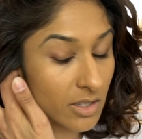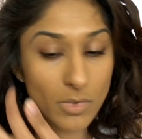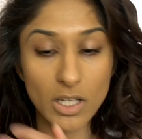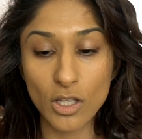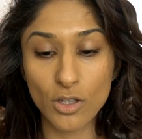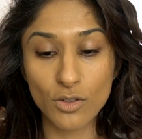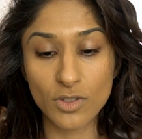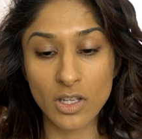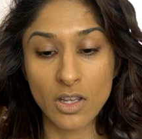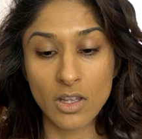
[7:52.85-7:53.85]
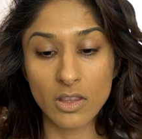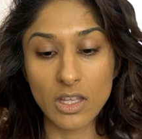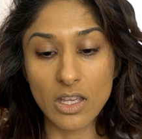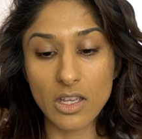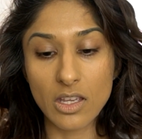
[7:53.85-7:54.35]
I'm going to use
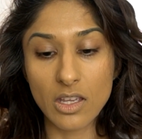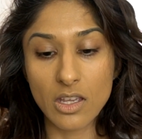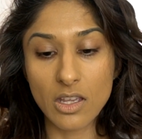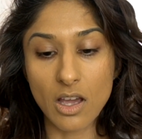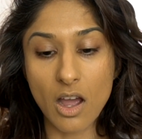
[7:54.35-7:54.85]
the